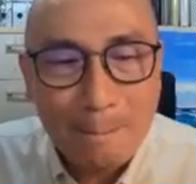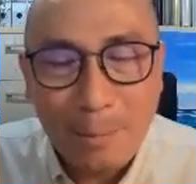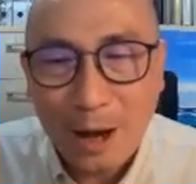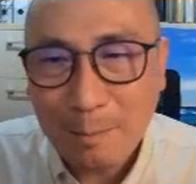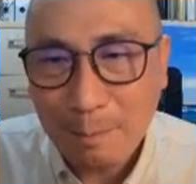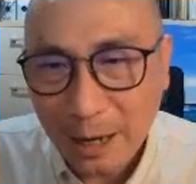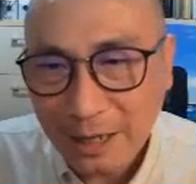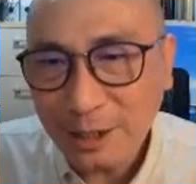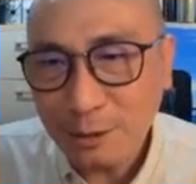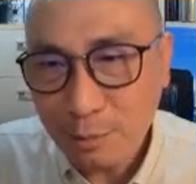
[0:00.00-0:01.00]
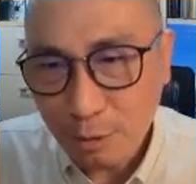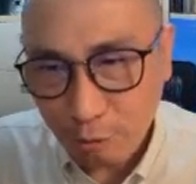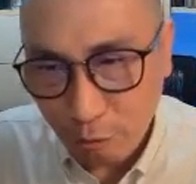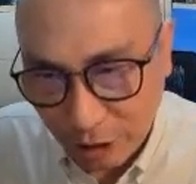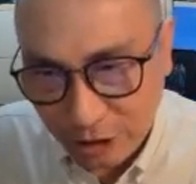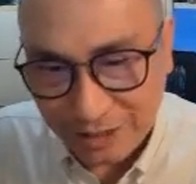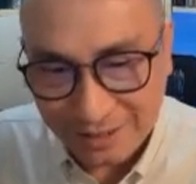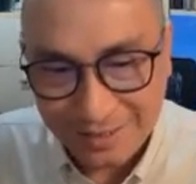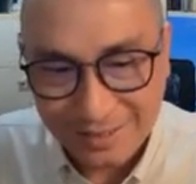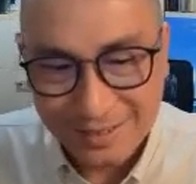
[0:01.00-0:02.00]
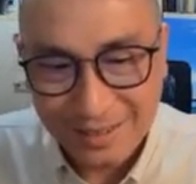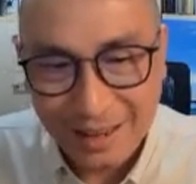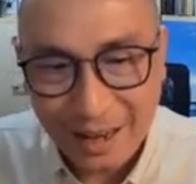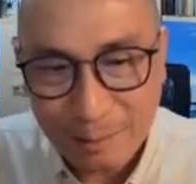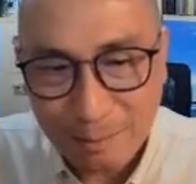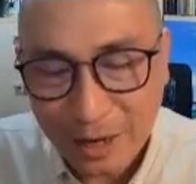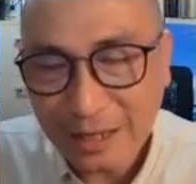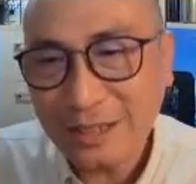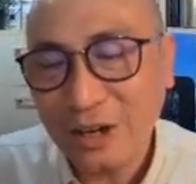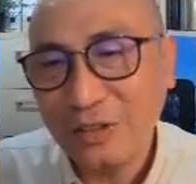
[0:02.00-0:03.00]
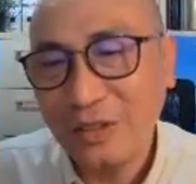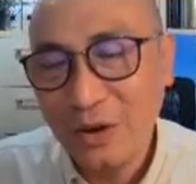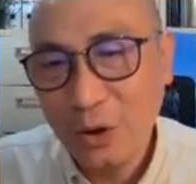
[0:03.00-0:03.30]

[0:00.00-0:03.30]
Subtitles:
but based on the progression and based on